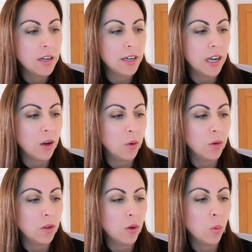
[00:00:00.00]

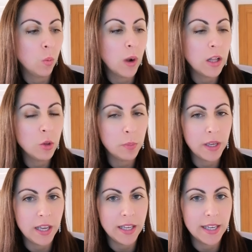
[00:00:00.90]
Now,
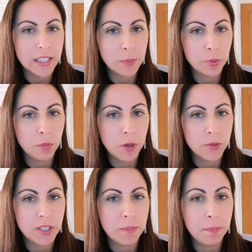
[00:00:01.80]
well-being is
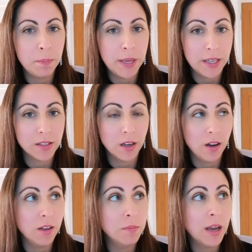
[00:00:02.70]
promoted big
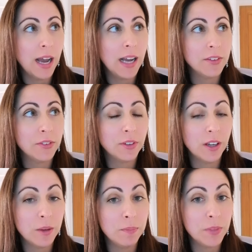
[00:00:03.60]
time at
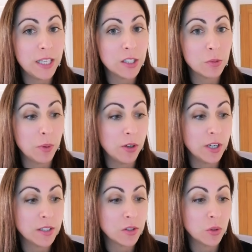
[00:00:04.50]
East
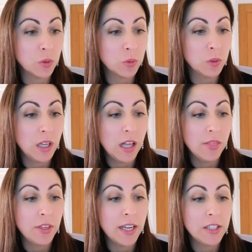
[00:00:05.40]
Barnet School.
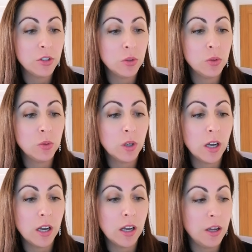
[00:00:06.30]
They do
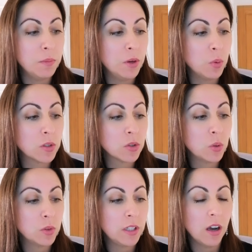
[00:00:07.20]
what's
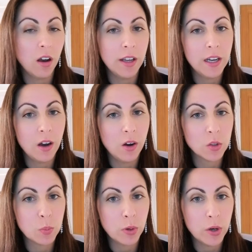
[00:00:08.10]
called the
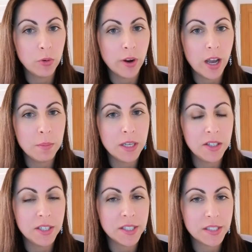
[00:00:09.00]
iHeart programme
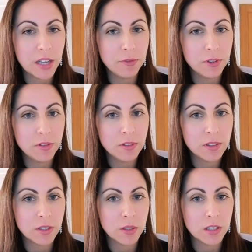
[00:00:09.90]
in year 7.
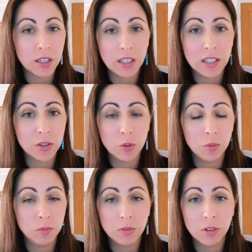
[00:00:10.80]
So it's like a
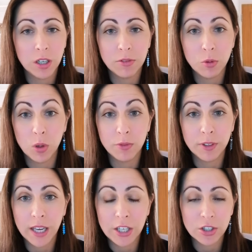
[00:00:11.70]
little kind of
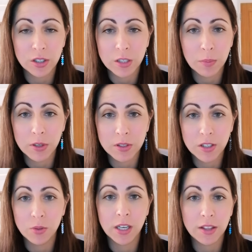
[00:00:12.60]
qualification, I suppose, that
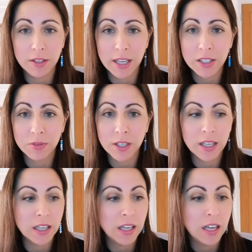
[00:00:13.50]
you'll get at the end of
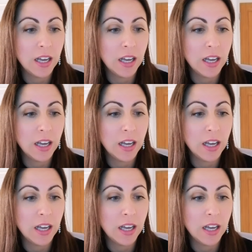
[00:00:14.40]
it.